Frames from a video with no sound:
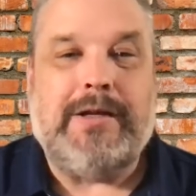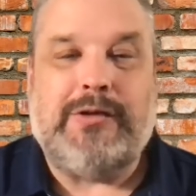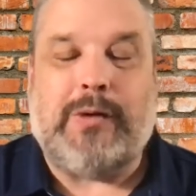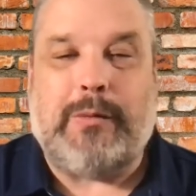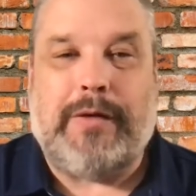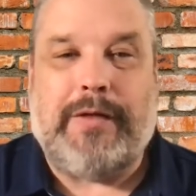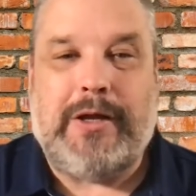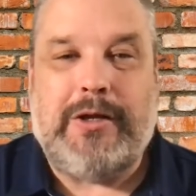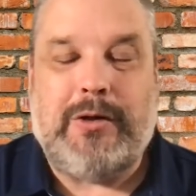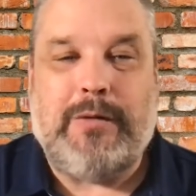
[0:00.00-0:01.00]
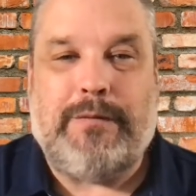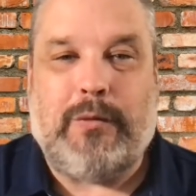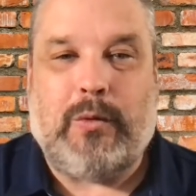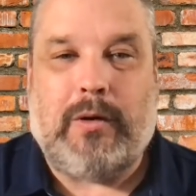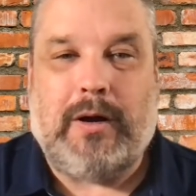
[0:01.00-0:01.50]
So I want to thank you
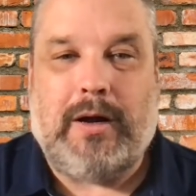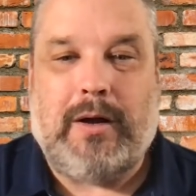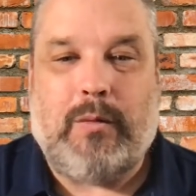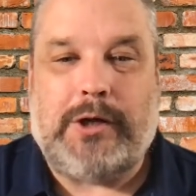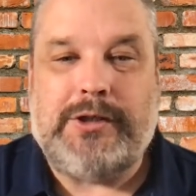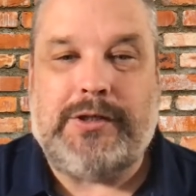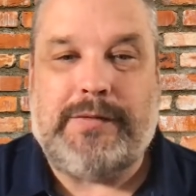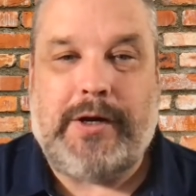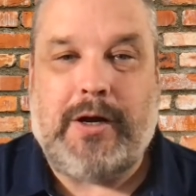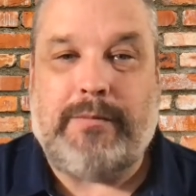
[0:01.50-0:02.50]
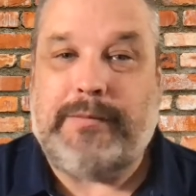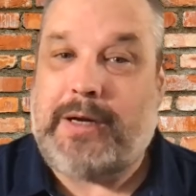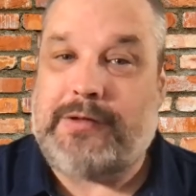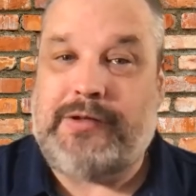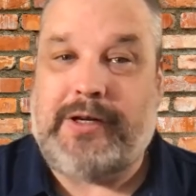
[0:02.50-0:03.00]
for watching this video,
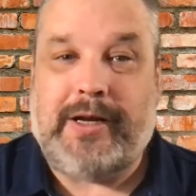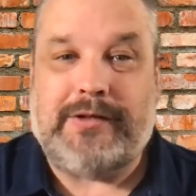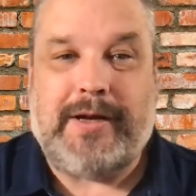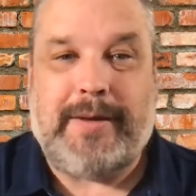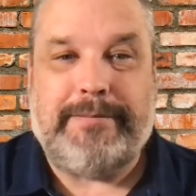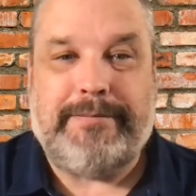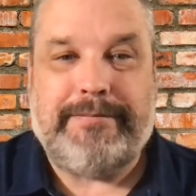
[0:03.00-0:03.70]
and I'll see you next time.